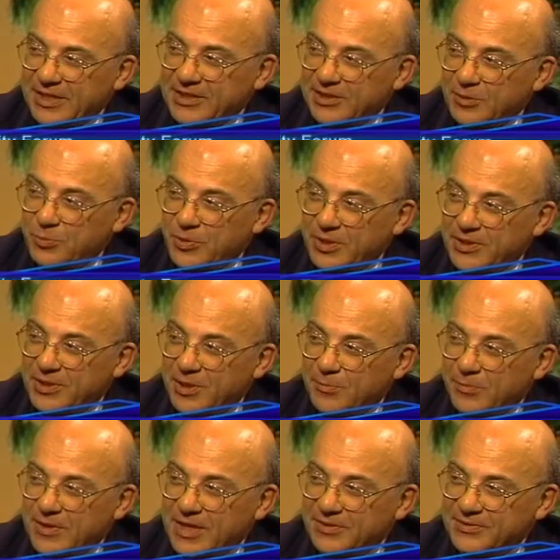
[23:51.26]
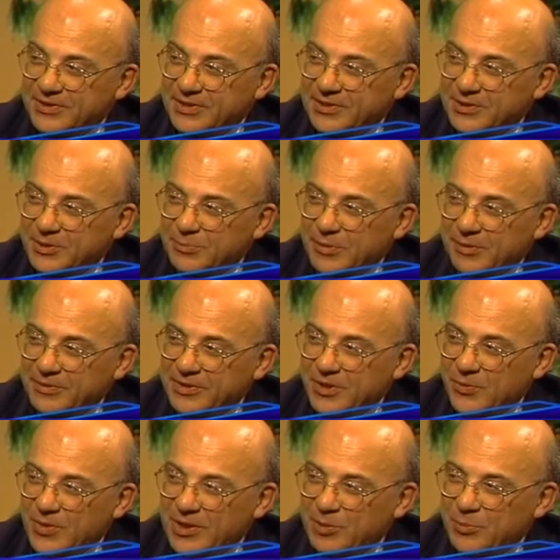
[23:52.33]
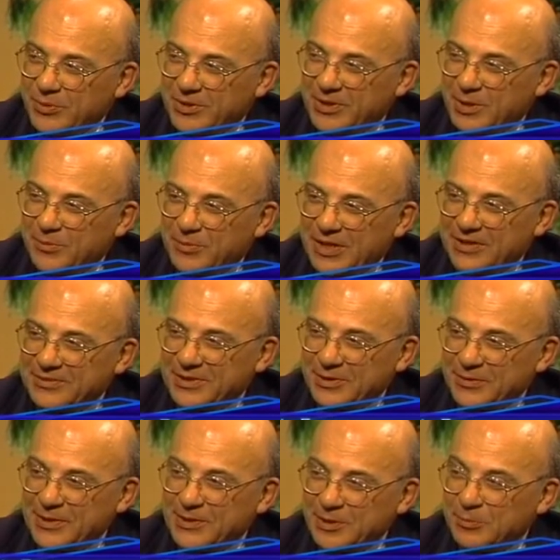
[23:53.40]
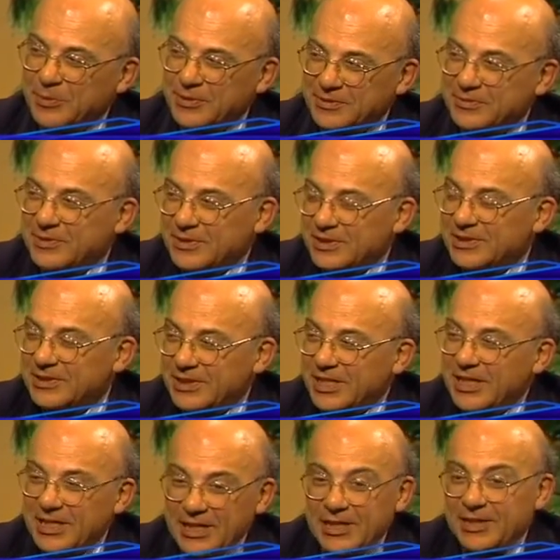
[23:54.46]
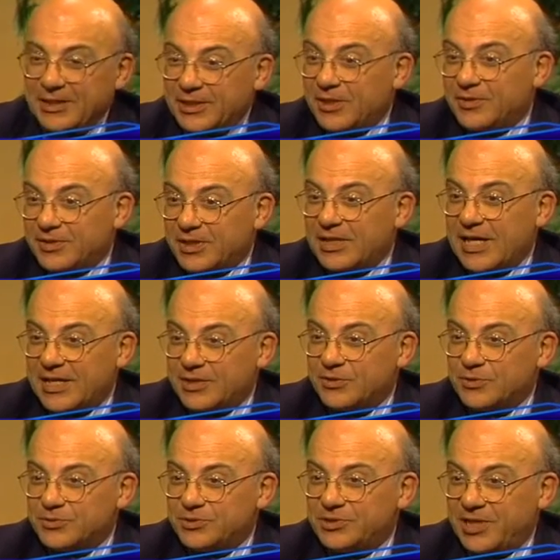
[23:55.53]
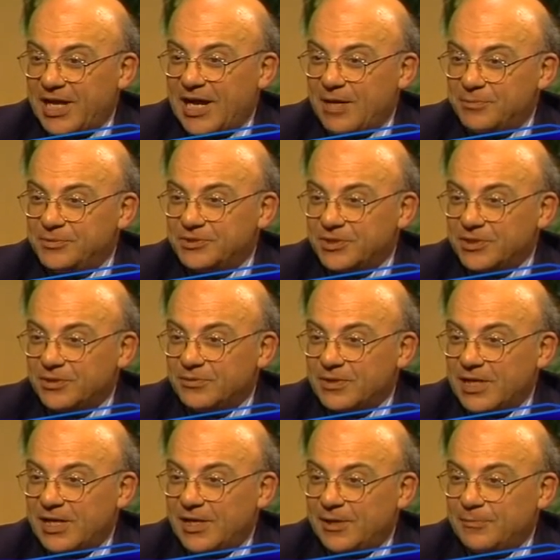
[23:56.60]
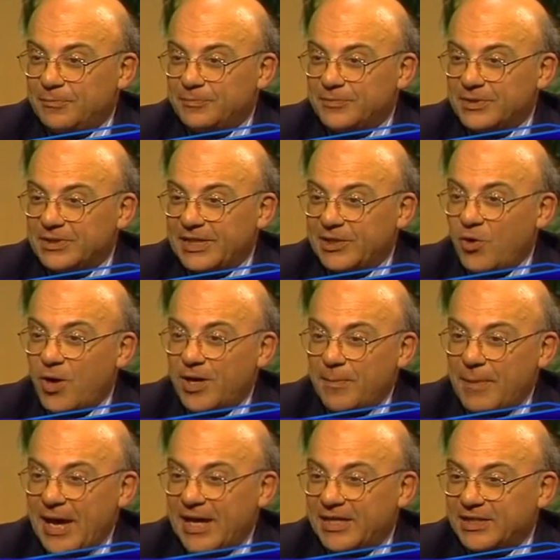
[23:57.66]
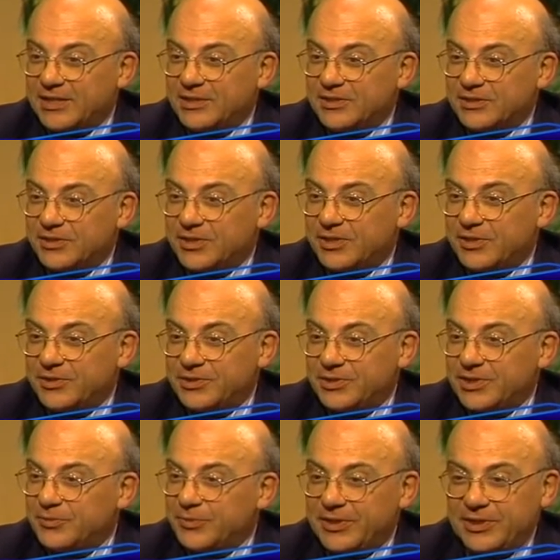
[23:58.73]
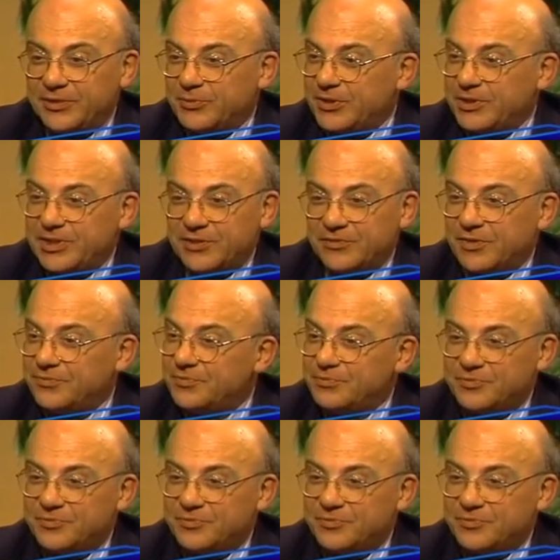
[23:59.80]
not going to put a number out there, and you probably don't want to put a number out there either, but a lot of those jobs are like automatic. Oh, yeah, we give a